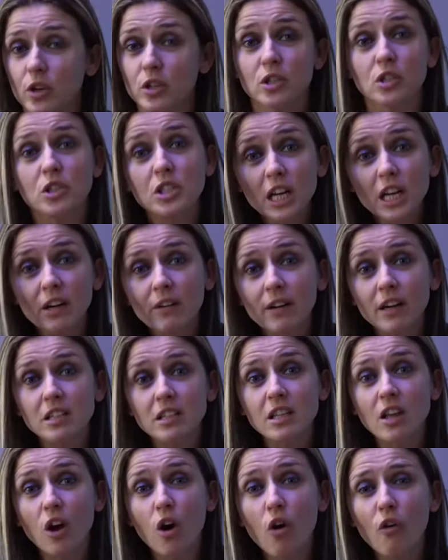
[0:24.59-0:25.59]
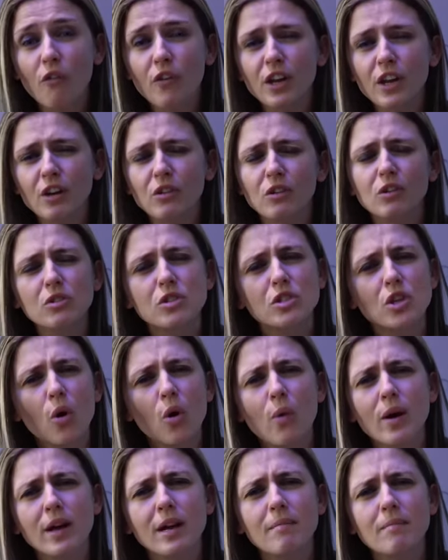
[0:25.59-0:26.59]
So stick around to the whole video. You
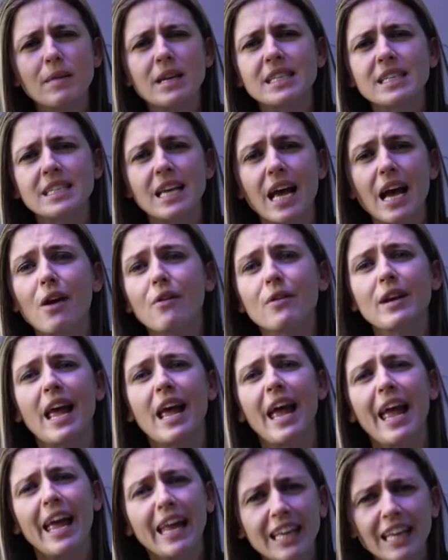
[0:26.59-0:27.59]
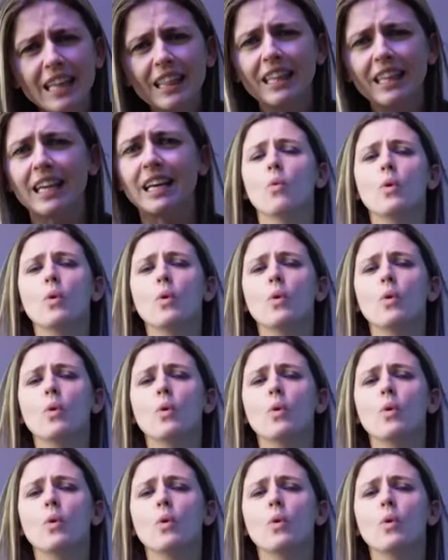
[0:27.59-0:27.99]
don't wanna miss out anything.